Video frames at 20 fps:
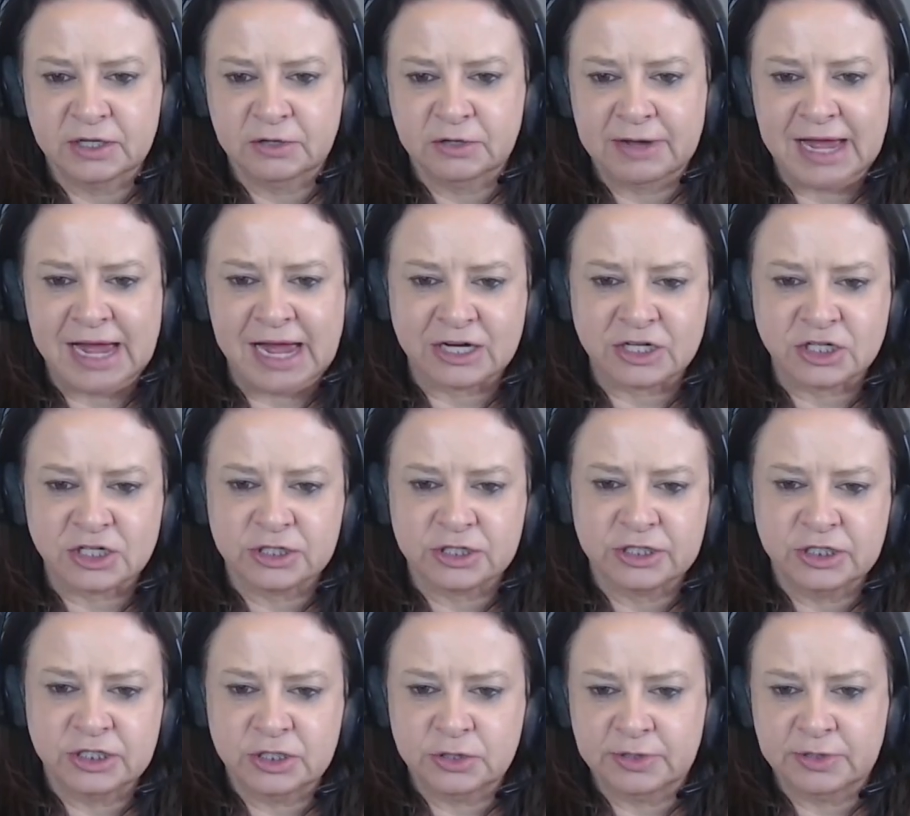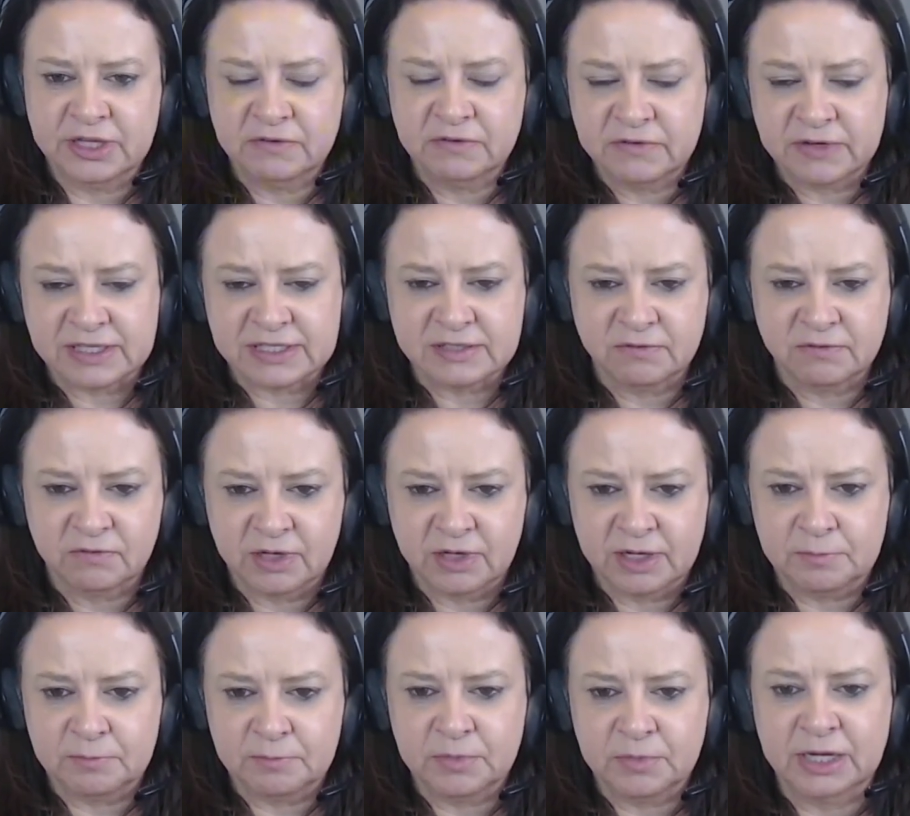actually doing the fix and
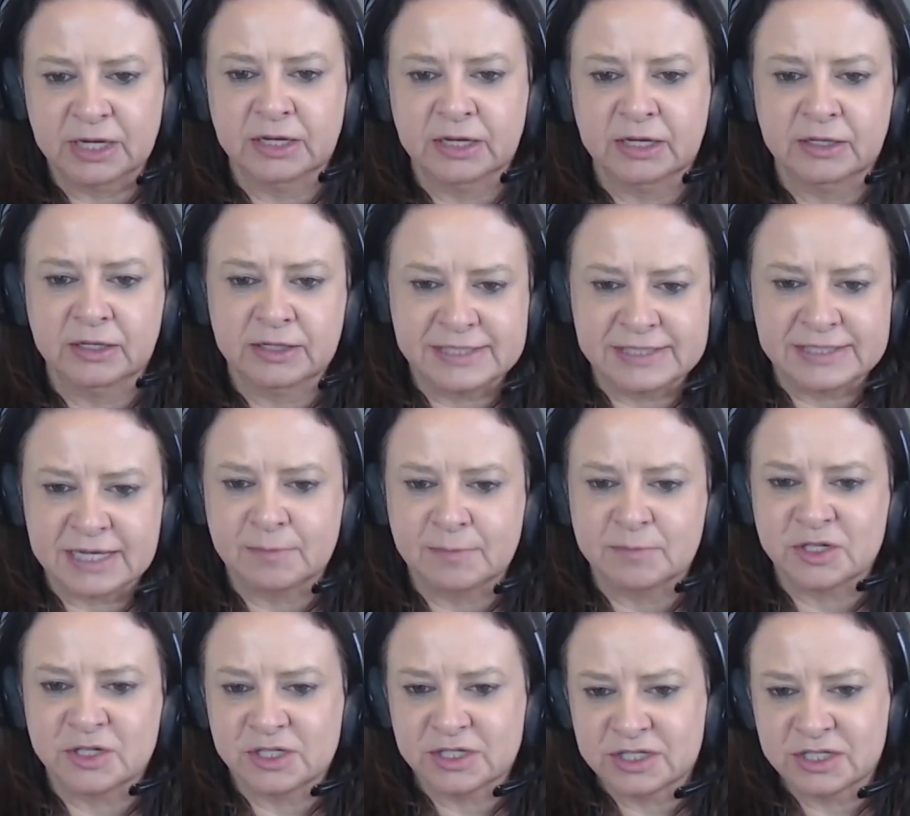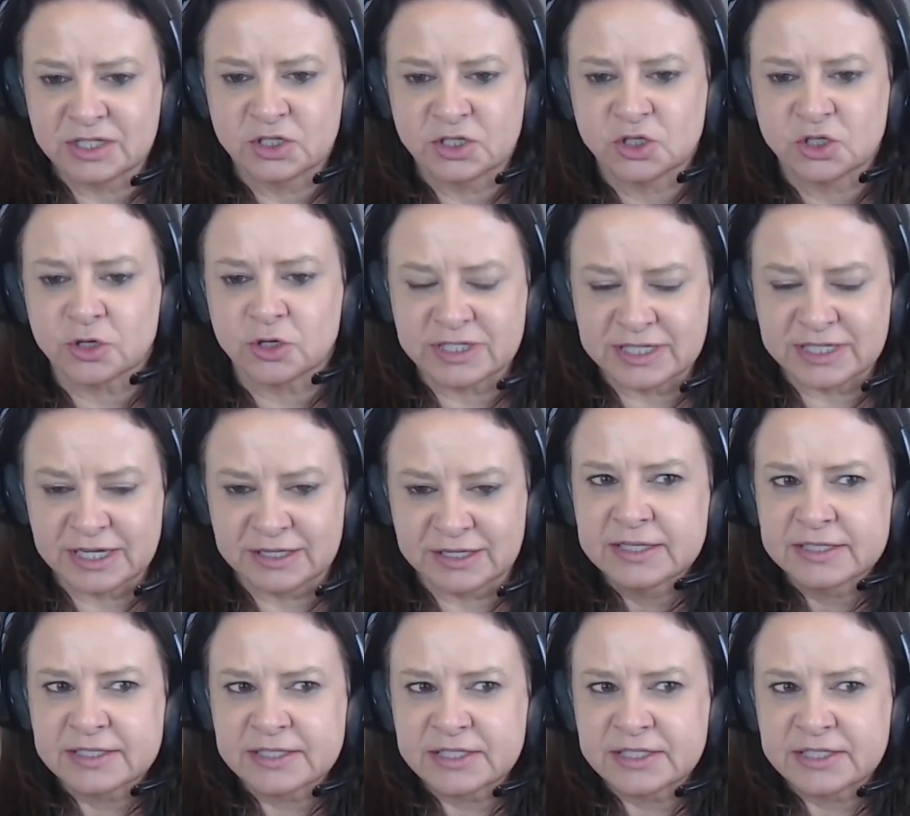flip and lease options and short sales.